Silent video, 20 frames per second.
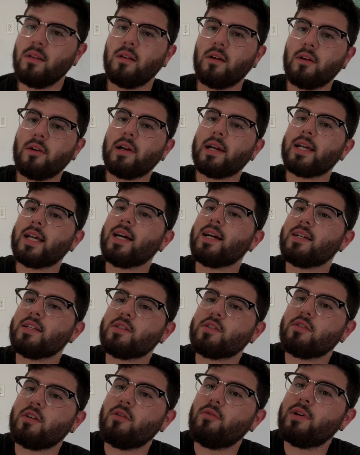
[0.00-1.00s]
All right guys,
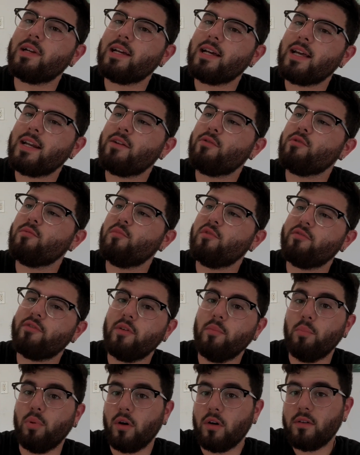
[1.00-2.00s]
so I went ahead and removed
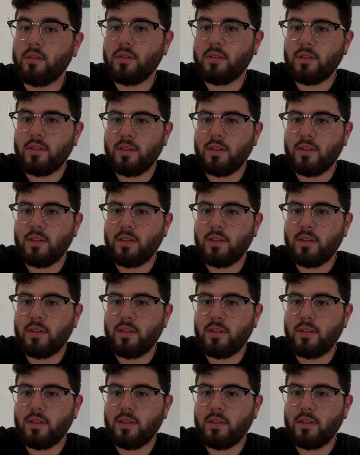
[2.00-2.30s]
the bolt.